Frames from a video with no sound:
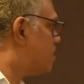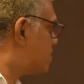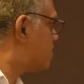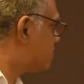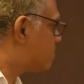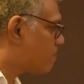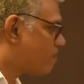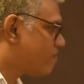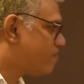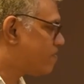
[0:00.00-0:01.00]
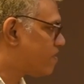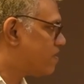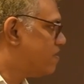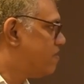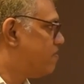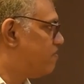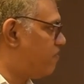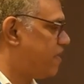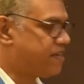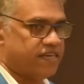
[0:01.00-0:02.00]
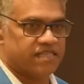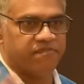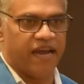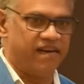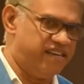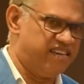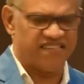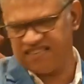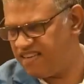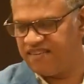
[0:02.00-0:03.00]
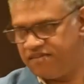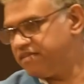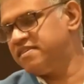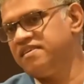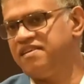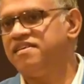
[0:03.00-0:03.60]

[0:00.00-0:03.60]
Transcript: who else? Fighters, band leaders. Hey,